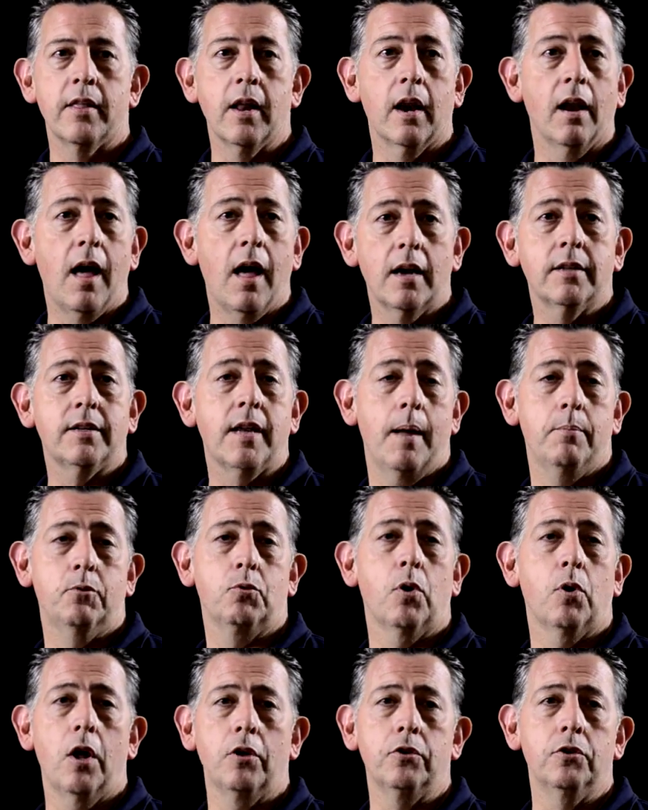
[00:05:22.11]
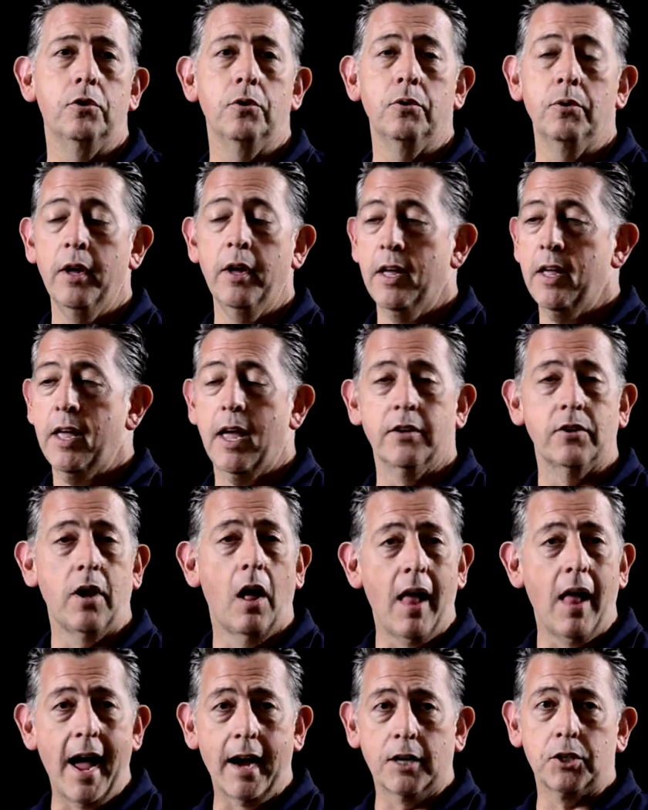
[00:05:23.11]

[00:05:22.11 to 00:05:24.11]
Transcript: then a lot of times what I'll do is I'll